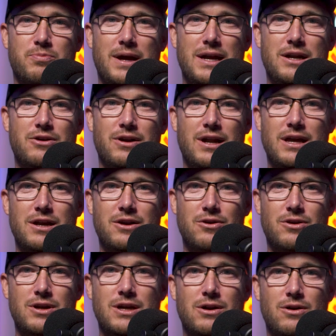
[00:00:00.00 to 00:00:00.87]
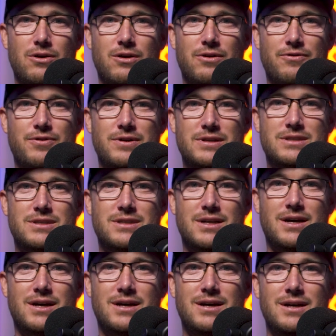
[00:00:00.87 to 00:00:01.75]
by your anger or if it's
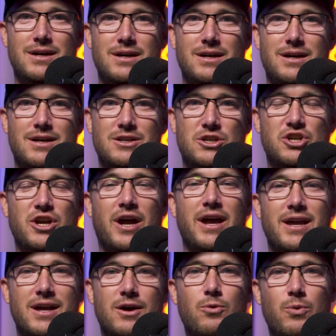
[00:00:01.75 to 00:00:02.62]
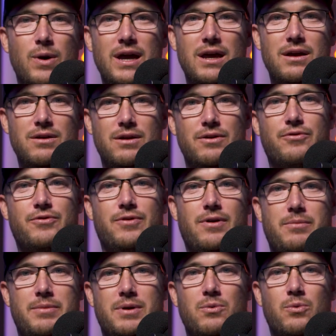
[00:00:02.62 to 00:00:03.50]
shying away
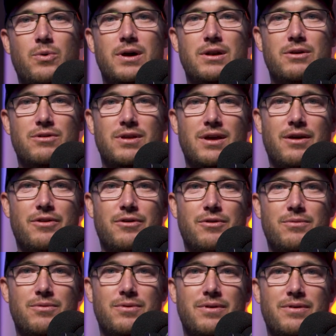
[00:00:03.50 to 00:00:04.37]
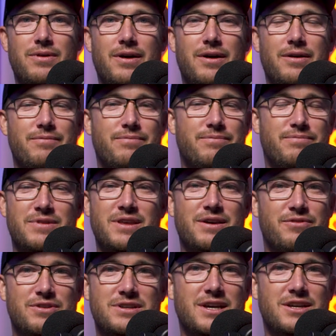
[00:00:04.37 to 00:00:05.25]
from it, one or the other,
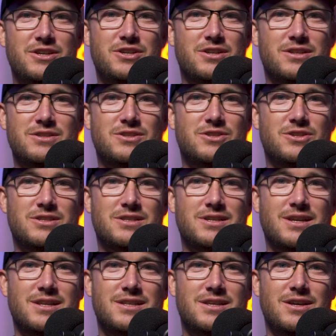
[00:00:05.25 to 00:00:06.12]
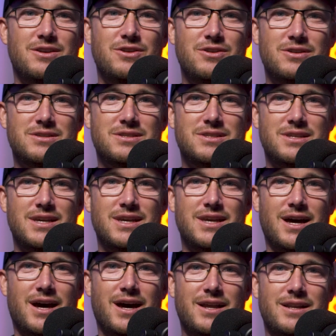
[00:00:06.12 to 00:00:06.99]
the invitation is just to continue to seek
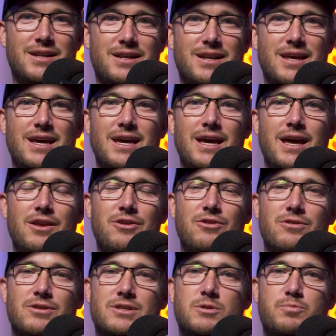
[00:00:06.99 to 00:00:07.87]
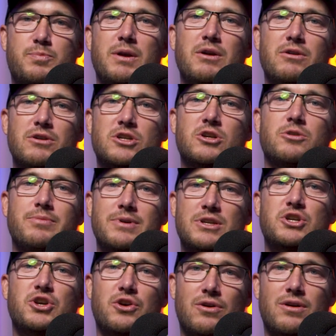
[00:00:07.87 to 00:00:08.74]
God, and in your spiritual
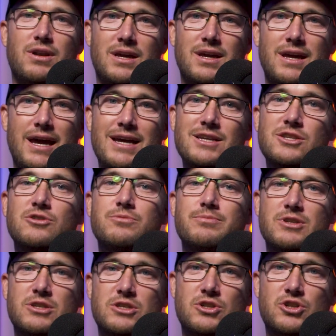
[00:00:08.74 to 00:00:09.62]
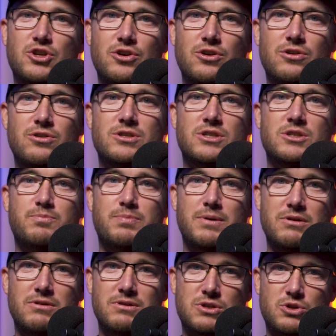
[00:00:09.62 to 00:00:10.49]
maturity, as you mature
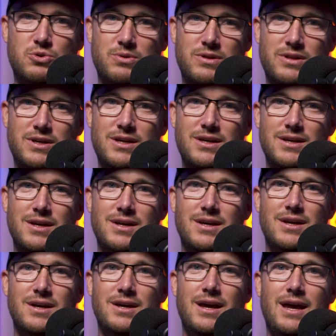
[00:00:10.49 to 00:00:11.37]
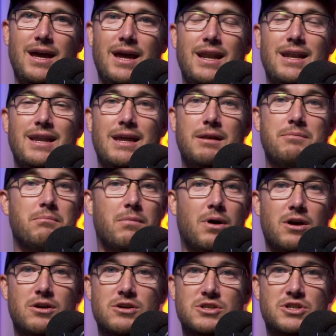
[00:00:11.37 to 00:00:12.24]
spiritually and in
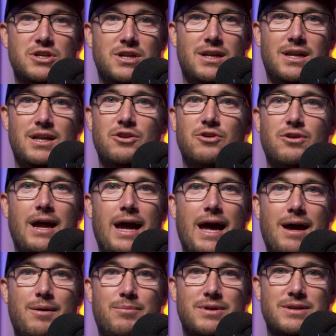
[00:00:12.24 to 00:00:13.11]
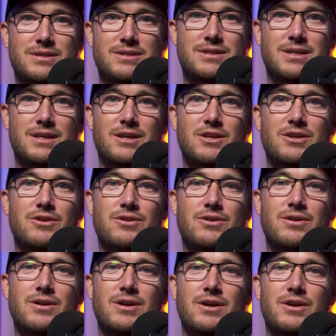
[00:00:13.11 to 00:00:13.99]
margin and your habits and
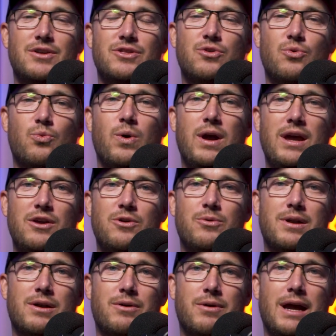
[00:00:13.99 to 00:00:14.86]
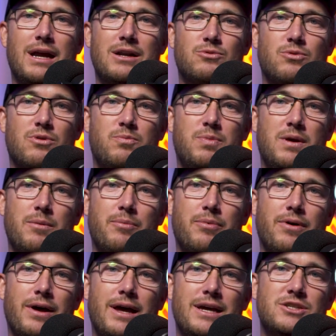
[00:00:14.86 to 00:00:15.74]
in the way you interact with
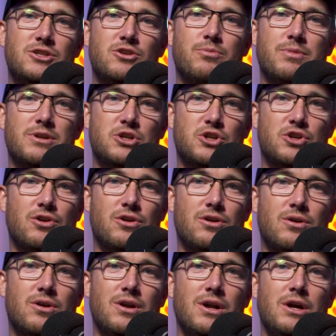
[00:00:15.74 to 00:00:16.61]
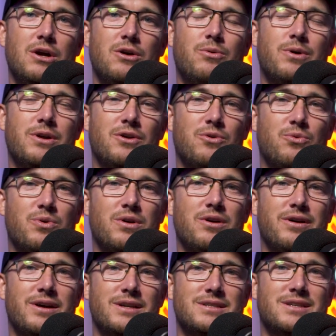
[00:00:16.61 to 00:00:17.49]
people, as you mature, what you'll
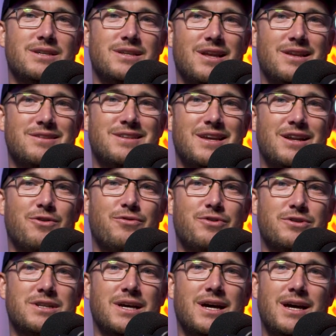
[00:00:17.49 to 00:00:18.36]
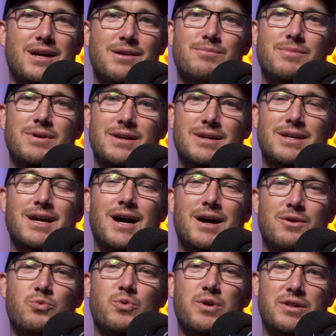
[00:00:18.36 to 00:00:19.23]
realize is that over time,
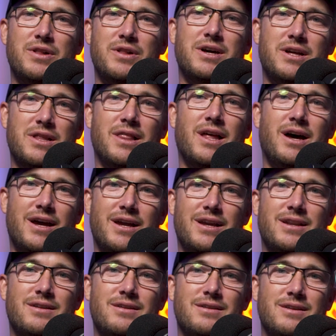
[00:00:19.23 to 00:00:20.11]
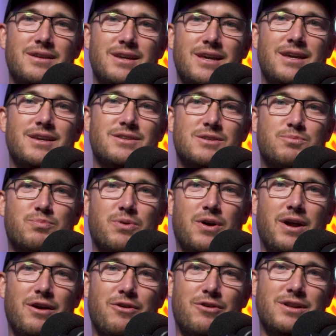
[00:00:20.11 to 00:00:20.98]
God will align his
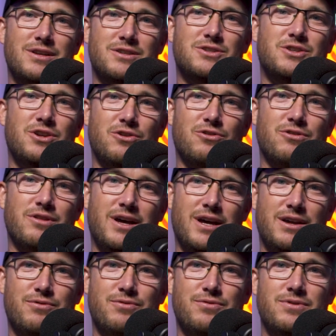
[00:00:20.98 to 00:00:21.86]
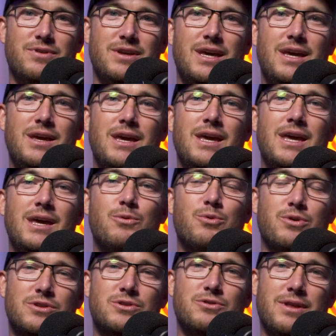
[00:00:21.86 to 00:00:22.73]
priorities to your life. He
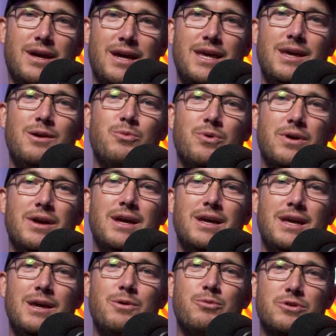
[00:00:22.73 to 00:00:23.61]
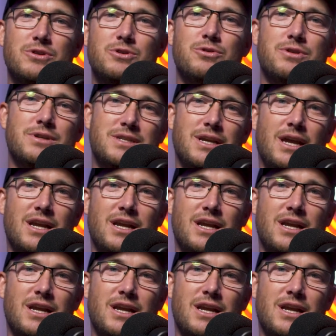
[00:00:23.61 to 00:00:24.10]
will do that. He will do the